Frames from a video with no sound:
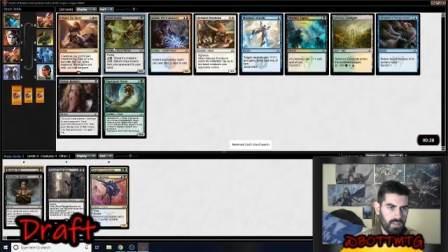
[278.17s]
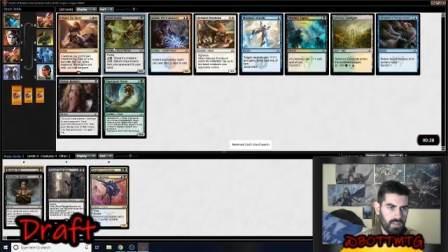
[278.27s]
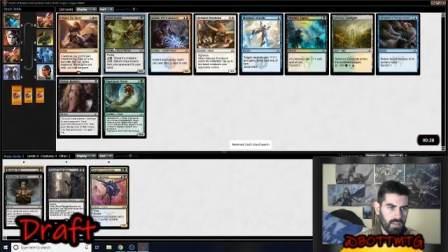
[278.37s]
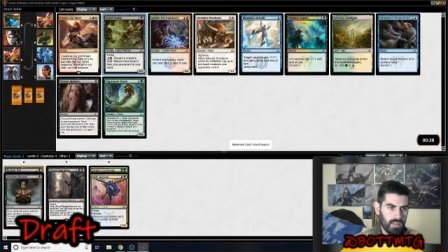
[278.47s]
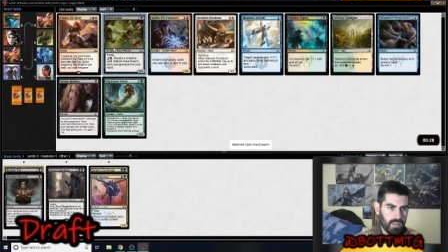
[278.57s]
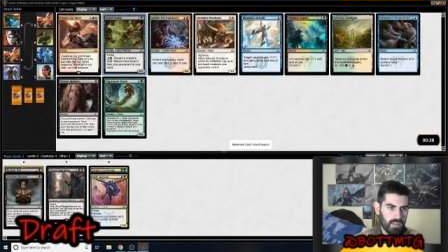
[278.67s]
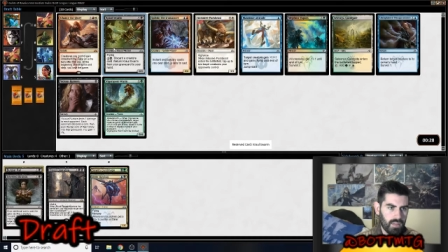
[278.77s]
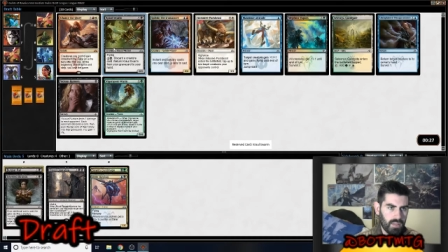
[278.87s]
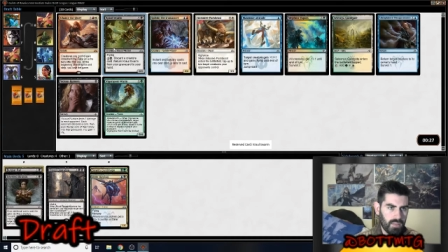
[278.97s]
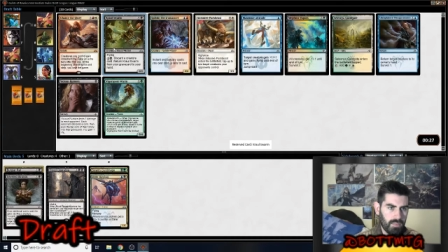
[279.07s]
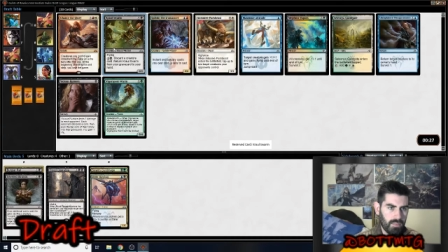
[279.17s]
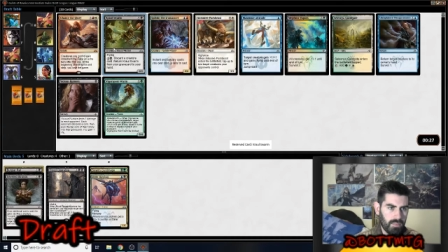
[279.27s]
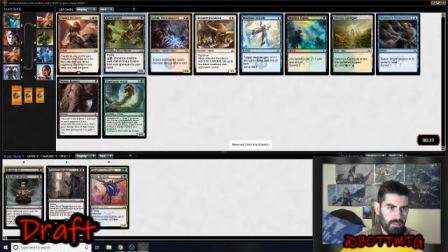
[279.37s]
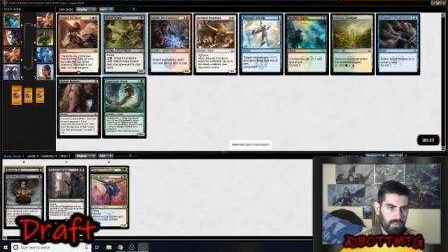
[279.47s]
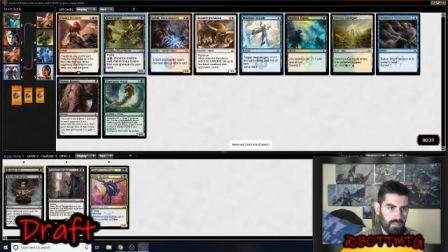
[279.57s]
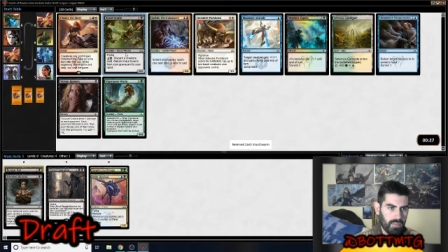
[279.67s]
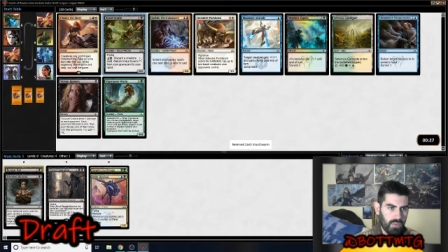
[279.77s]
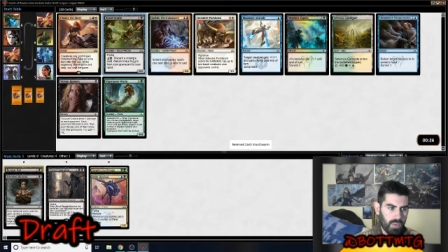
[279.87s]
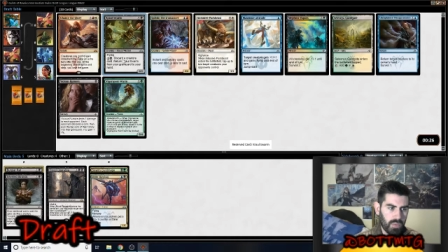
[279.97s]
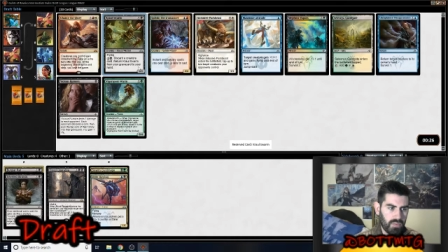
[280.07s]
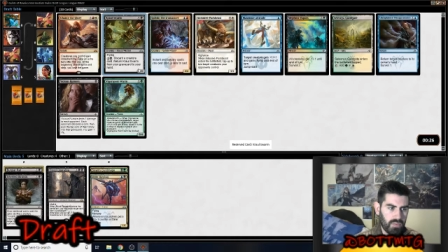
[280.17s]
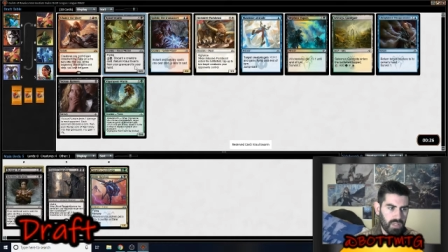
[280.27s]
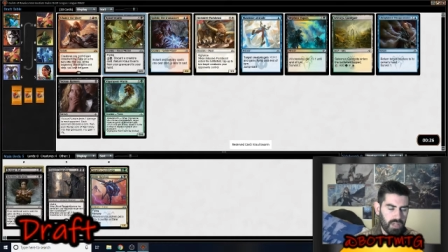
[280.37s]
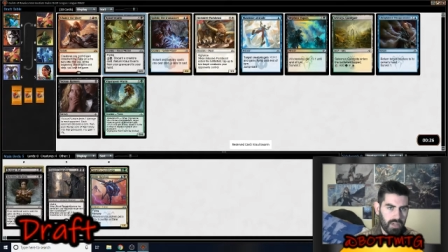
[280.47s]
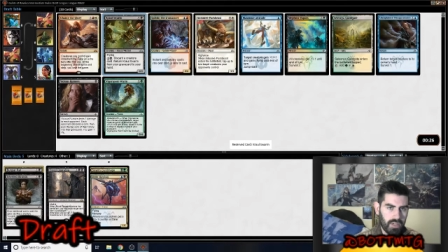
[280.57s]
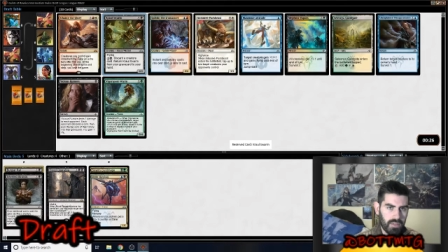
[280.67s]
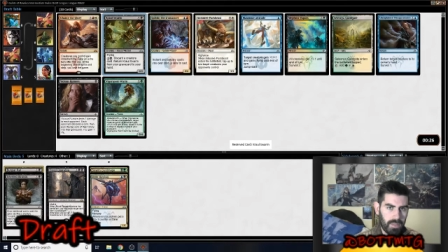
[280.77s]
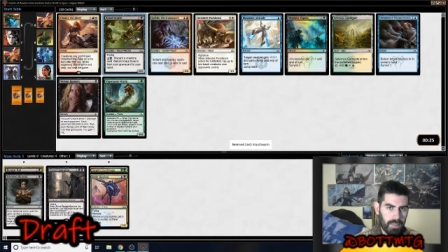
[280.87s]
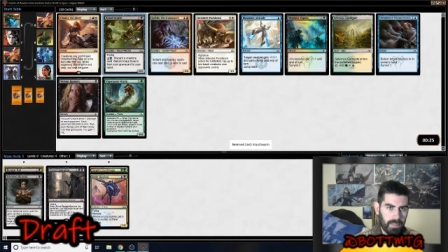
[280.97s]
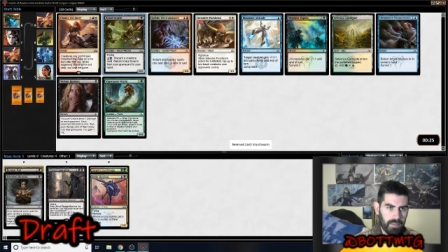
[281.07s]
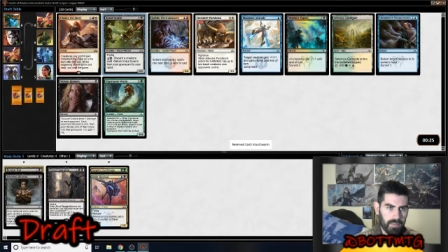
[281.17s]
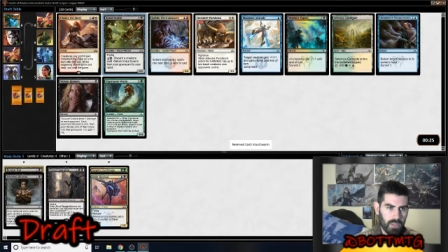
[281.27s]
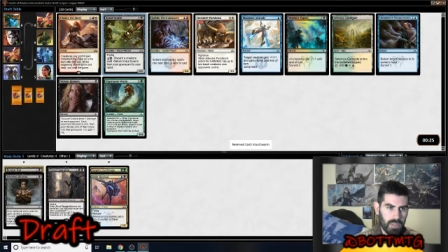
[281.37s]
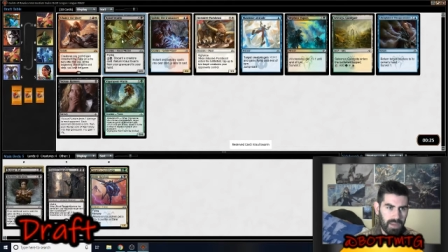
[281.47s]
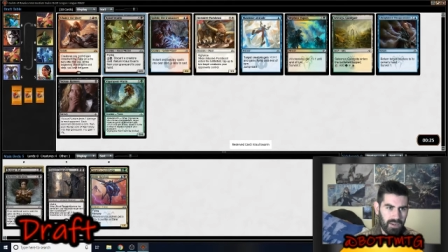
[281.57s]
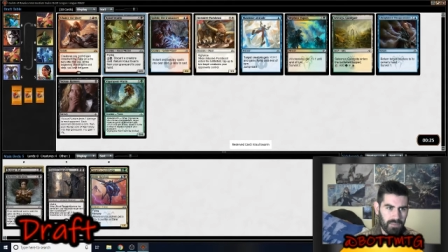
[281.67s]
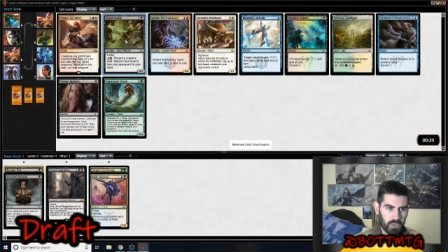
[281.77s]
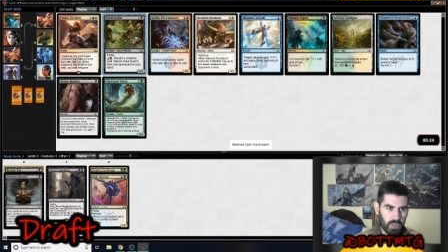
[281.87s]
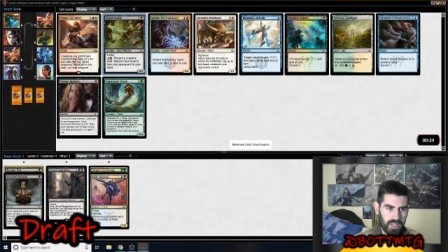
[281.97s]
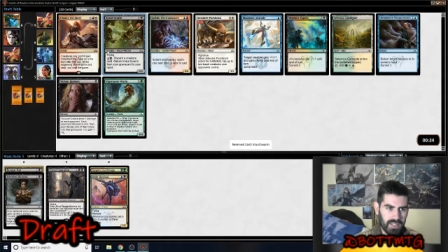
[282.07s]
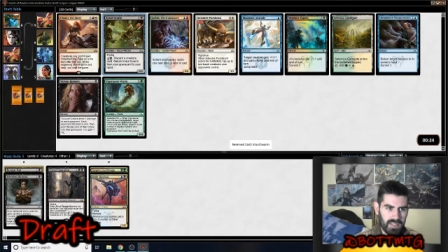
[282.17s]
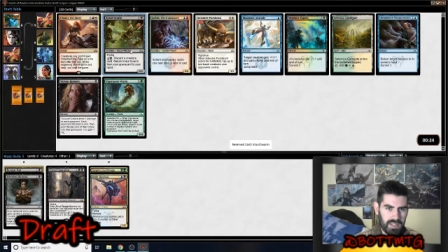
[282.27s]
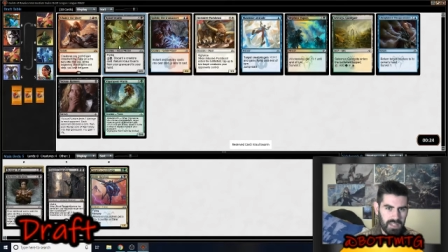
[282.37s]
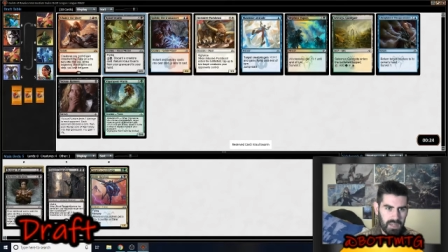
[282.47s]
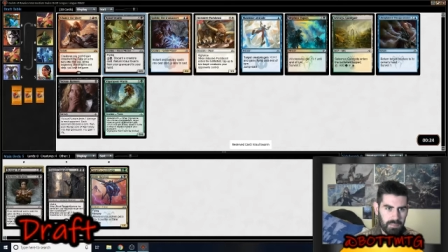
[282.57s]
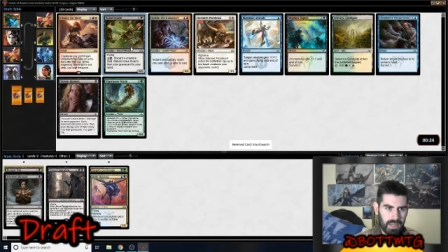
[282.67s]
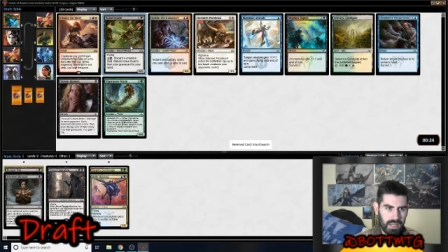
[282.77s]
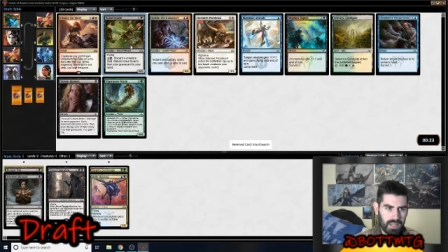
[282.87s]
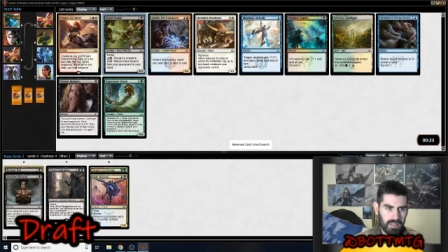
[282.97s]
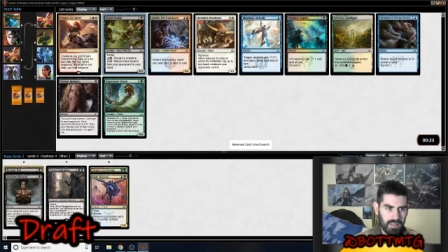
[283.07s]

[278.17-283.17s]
Flyer. Pretty powerful trades, and then you can get it back.